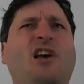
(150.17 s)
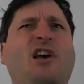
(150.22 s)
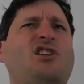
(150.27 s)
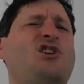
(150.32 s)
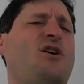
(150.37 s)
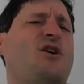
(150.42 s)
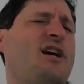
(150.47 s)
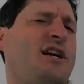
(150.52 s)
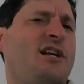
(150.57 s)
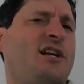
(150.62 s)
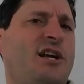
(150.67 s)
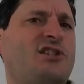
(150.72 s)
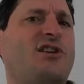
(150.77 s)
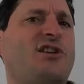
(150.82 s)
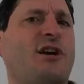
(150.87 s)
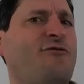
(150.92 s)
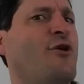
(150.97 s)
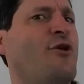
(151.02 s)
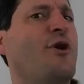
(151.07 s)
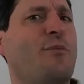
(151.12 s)
So it's
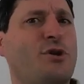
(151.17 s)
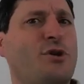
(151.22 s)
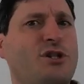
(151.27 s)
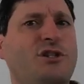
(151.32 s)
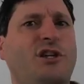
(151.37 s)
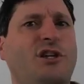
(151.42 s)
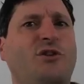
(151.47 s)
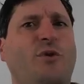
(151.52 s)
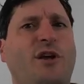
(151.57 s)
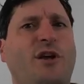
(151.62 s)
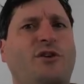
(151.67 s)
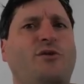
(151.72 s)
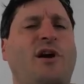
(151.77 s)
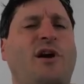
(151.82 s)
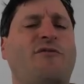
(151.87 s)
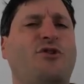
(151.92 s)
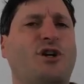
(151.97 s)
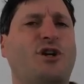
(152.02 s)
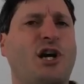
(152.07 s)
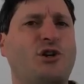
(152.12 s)
like phone numbers in the way that you
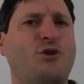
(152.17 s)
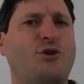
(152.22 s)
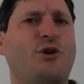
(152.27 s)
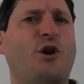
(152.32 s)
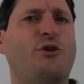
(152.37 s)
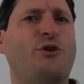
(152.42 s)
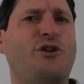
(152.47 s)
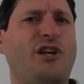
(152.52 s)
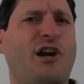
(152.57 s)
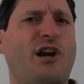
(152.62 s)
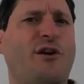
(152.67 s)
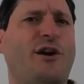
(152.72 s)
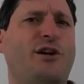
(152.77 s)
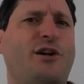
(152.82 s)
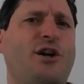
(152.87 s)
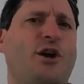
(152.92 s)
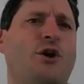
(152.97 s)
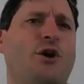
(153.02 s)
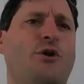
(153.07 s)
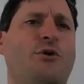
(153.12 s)
have the country code and the area
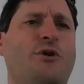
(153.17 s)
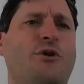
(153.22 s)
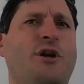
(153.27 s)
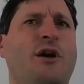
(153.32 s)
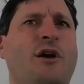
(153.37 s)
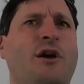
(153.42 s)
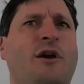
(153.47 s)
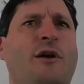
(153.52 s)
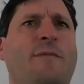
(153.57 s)
code.